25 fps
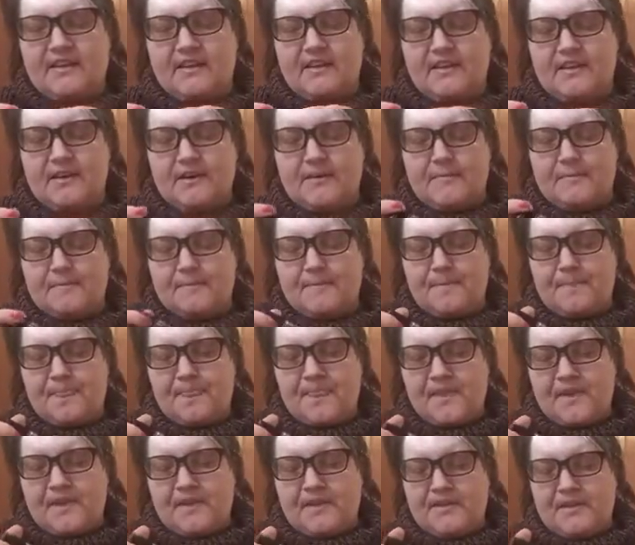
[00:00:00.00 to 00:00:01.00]

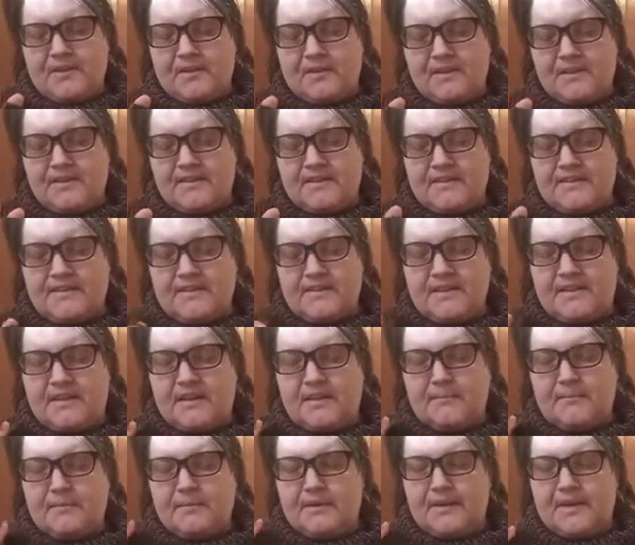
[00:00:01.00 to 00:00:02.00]
You're going to see a
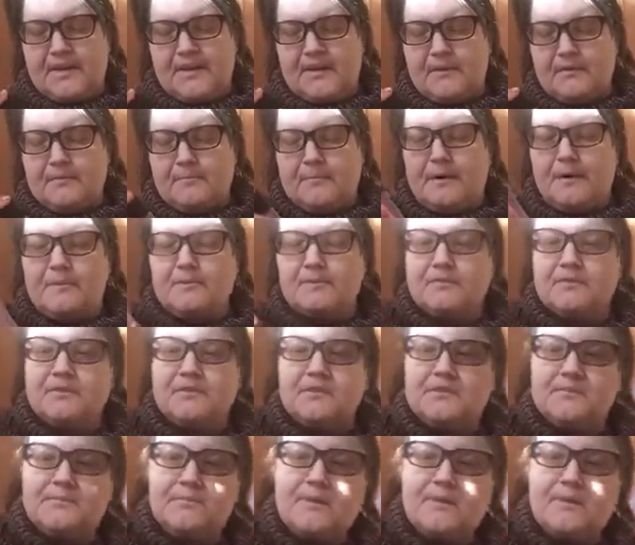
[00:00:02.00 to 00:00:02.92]
couple air bubbles